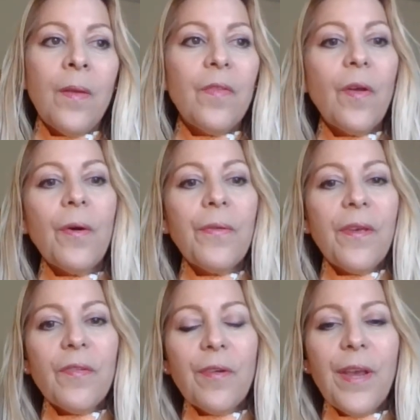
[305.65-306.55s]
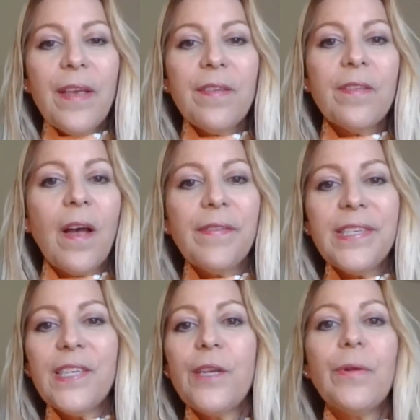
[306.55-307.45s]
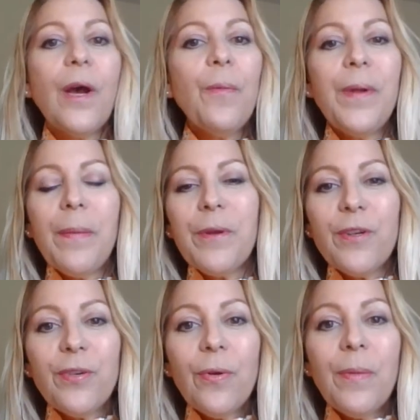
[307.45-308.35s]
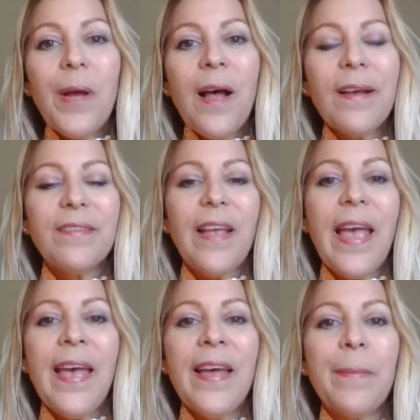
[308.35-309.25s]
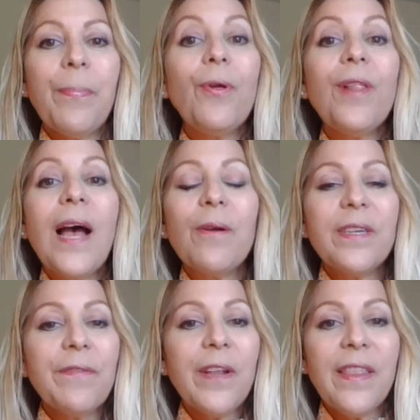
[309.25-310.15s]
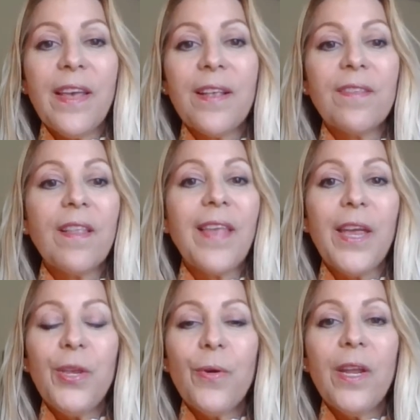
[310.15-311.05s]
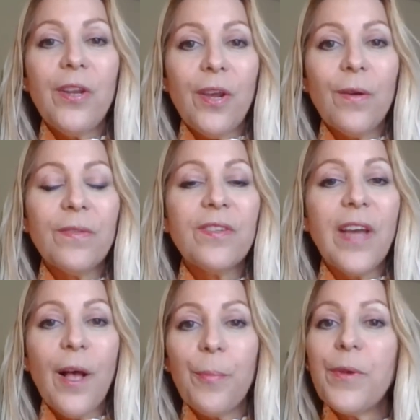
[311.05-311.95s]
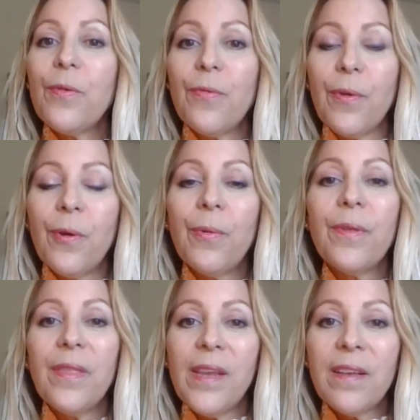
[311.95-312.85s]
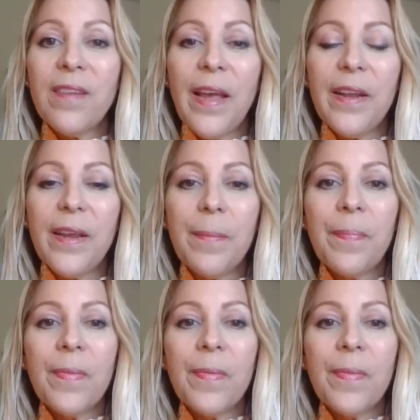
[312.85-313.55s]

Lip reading: So those are cases, obviously, you would open up your toolbox and pull out different things that you can use to help you through the anxiety.